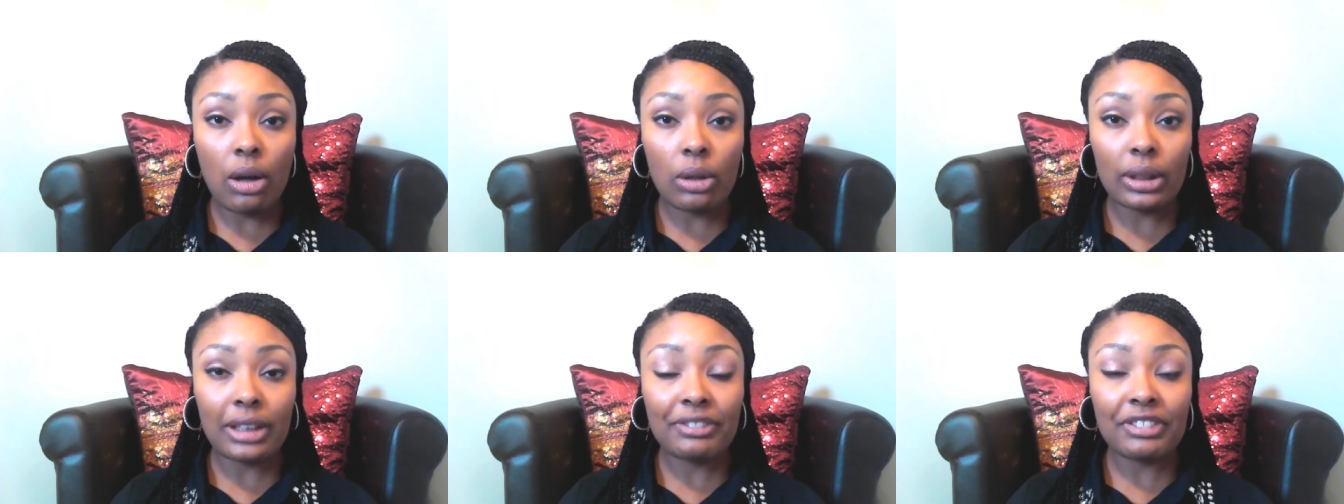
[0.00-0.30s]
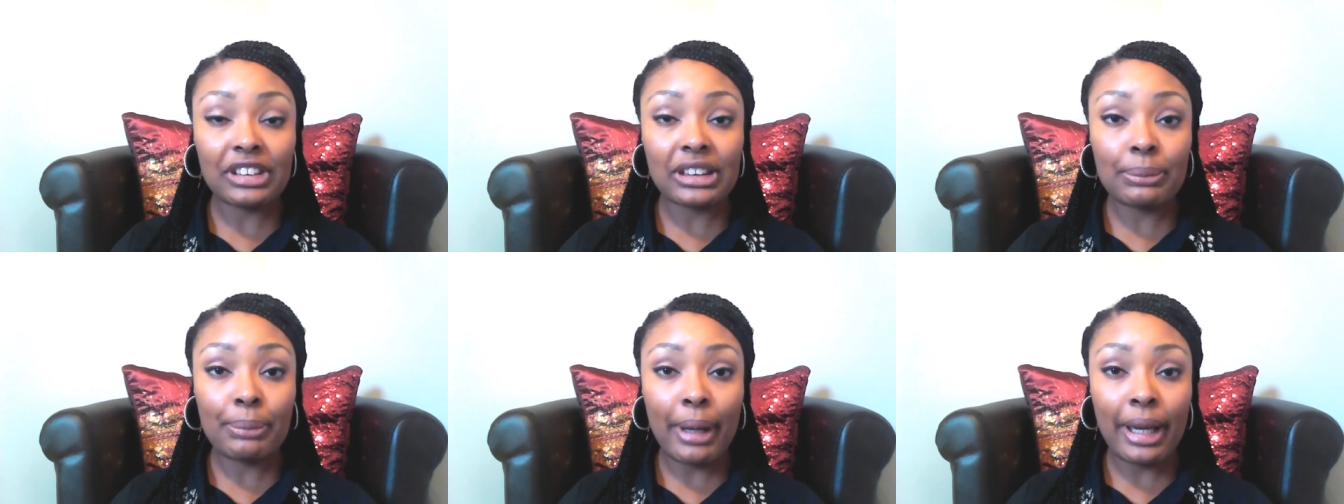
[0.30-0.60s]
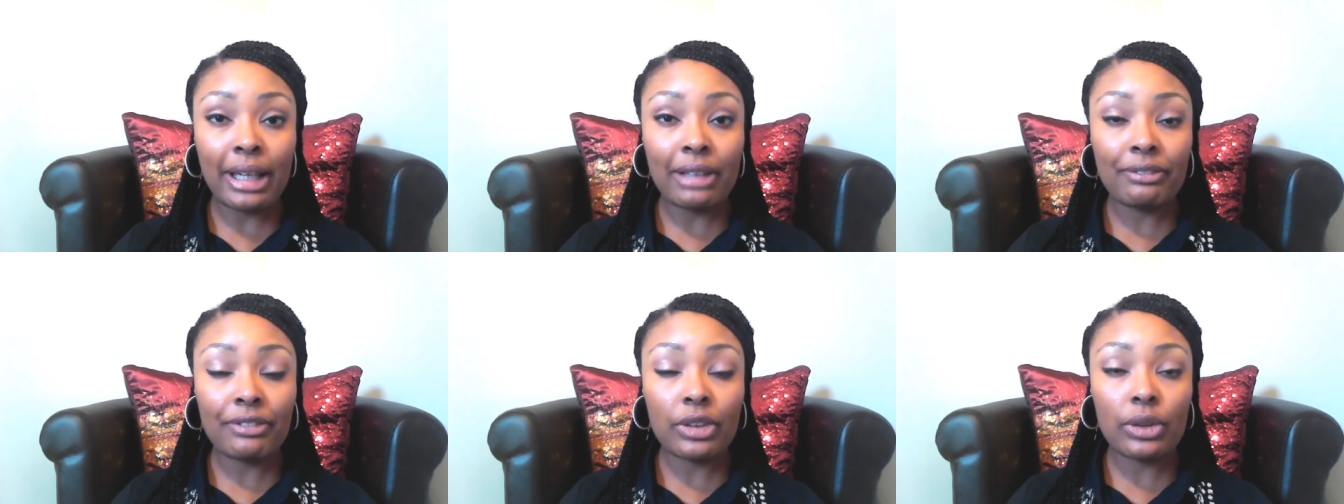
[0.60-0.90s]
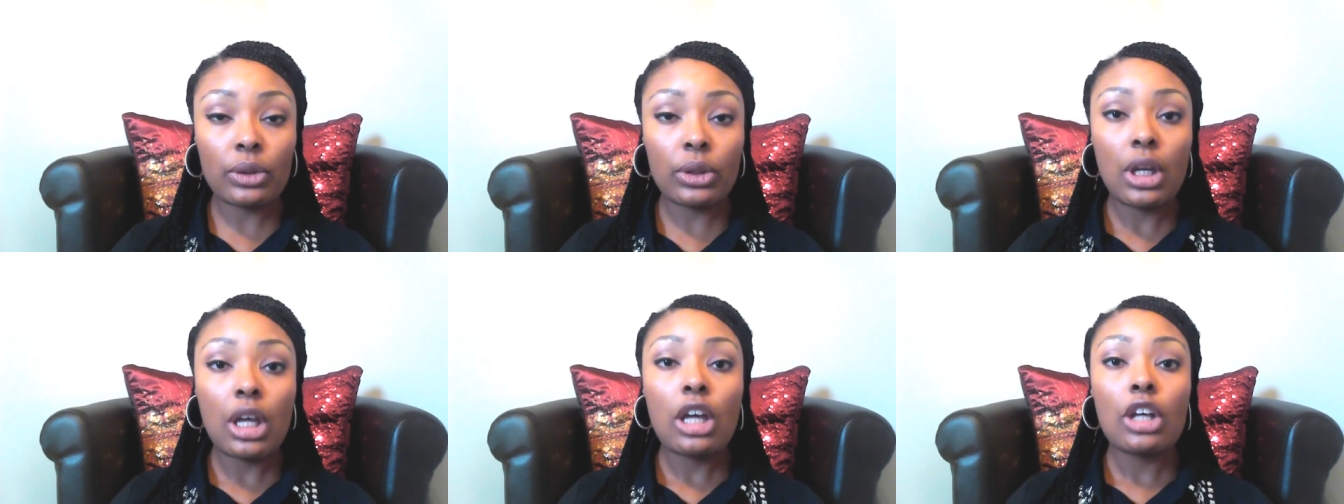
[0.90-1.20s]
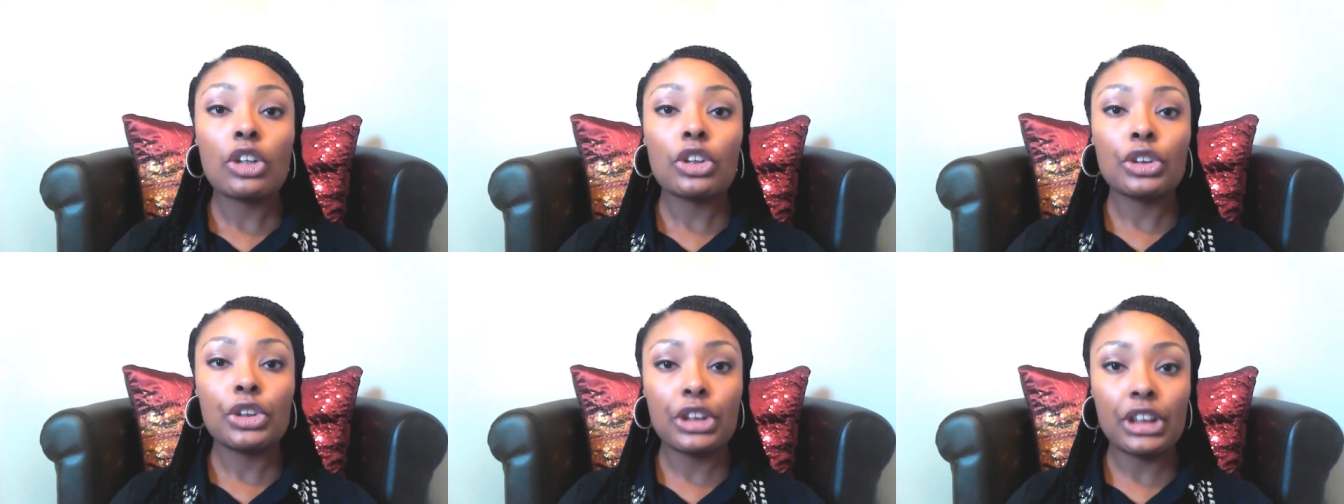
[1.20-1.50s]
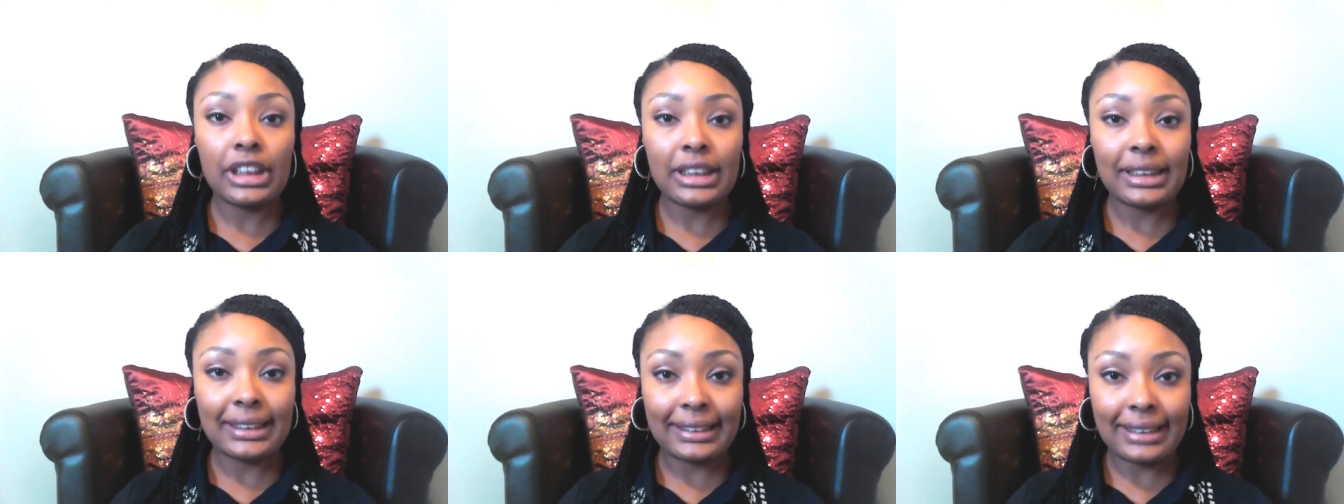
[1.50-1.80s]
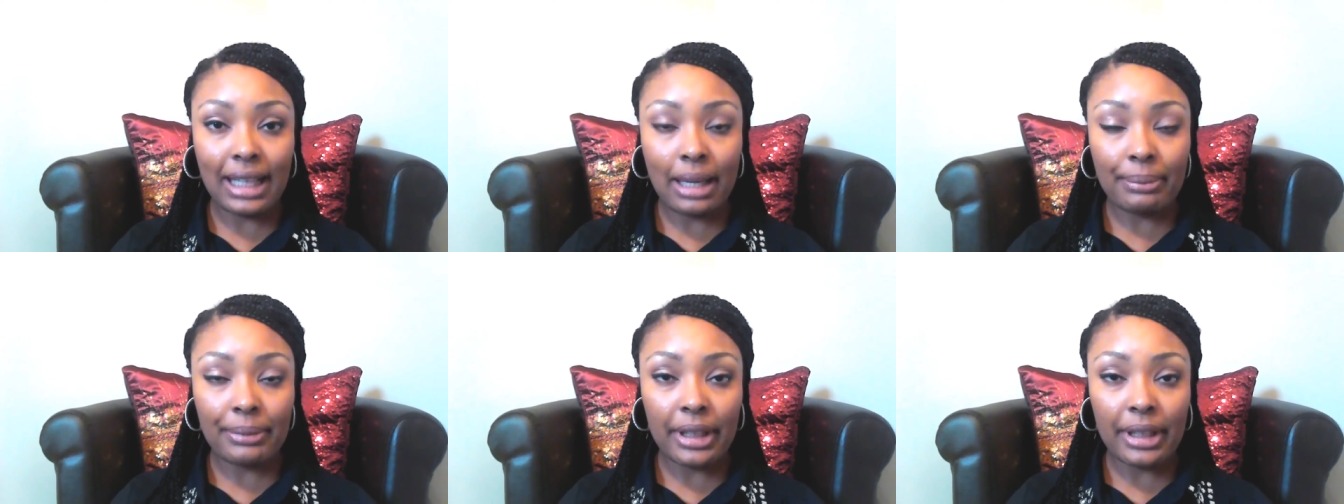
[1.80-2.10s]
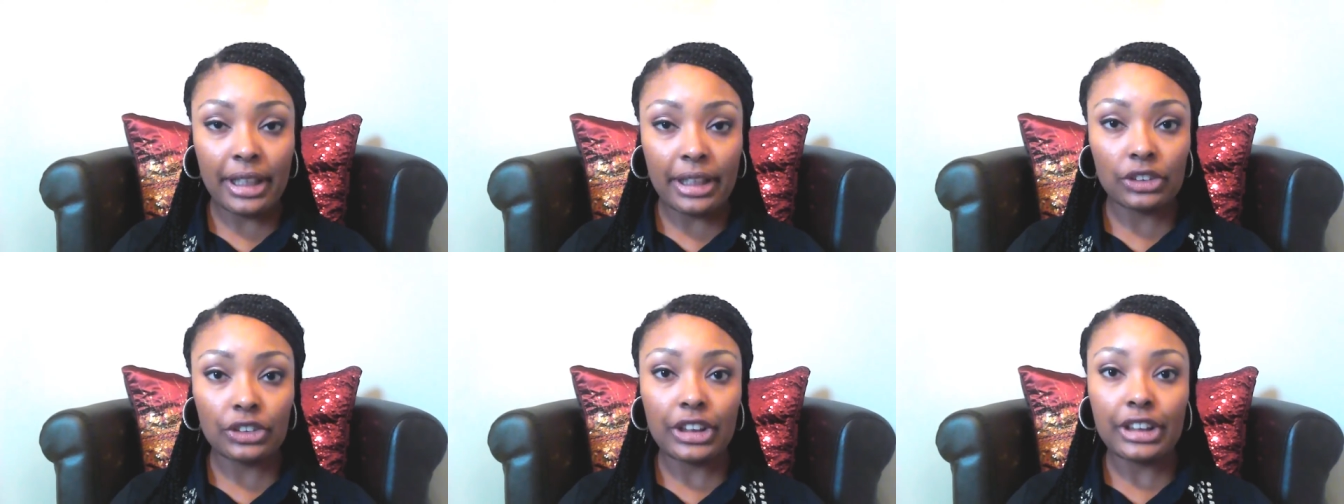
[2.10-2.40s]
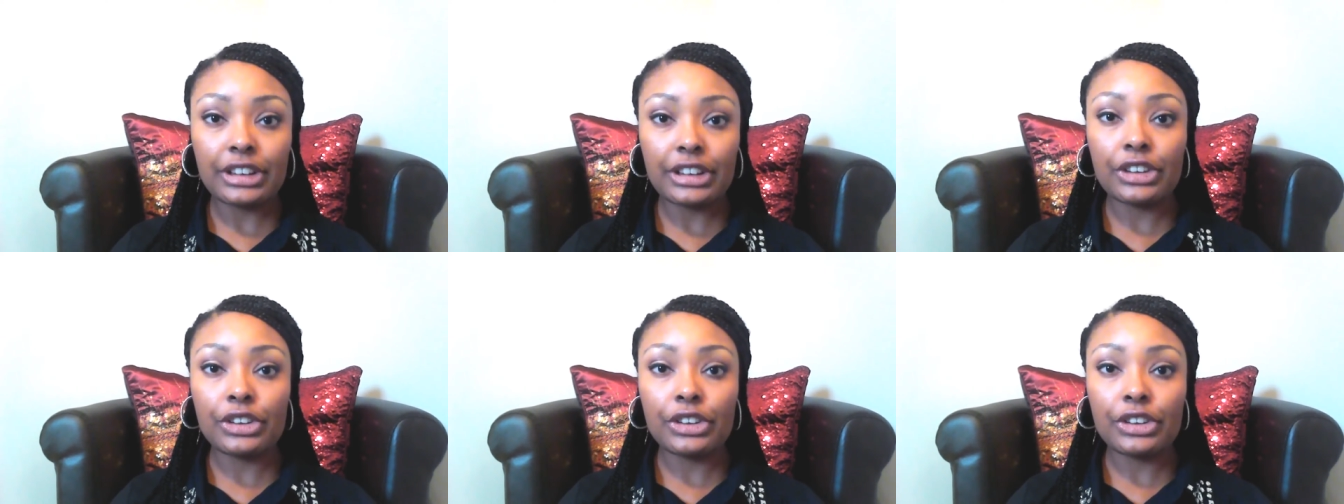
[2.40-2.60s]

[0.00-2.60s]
if it's painful, you need to stop the hairdresser.